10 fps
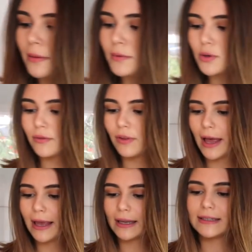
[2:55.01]
some sort of
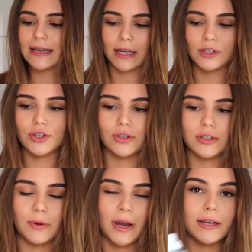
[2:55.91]
like texture
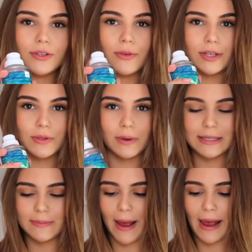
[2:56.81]
spray. So this
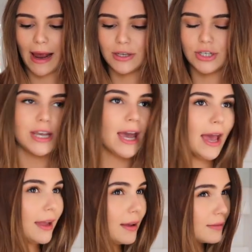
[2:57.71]
one's by
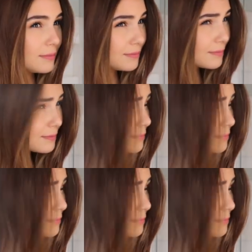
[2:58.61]
IGK.